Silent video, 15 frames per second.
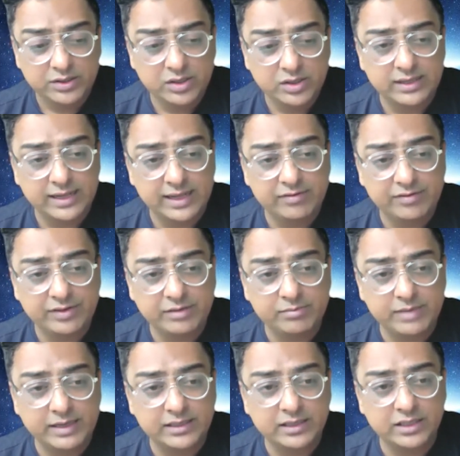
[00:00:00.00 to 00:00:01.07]
not every
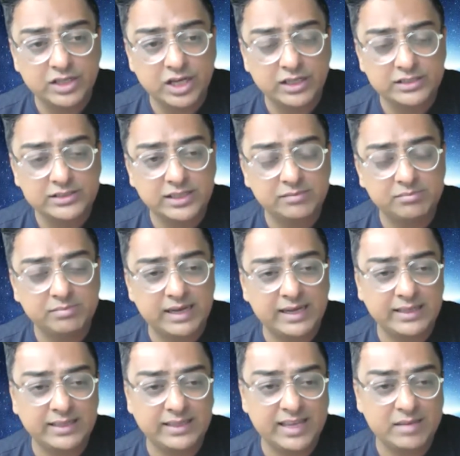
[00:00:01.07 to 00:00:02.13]
medical college can buy
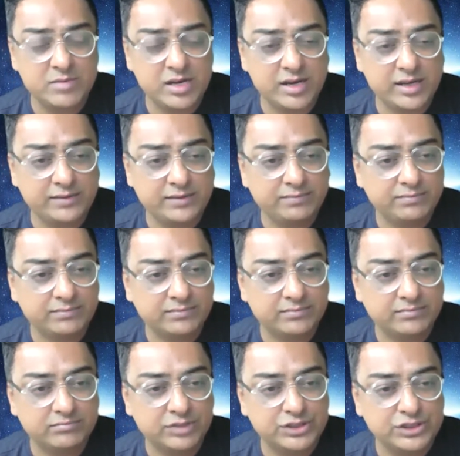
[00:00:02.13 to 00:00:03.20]
M R I
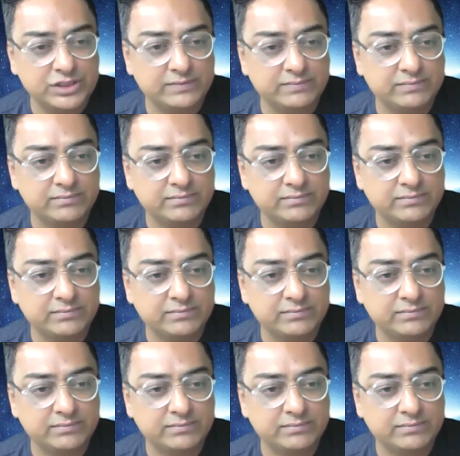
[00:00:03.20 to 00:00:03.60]
machine.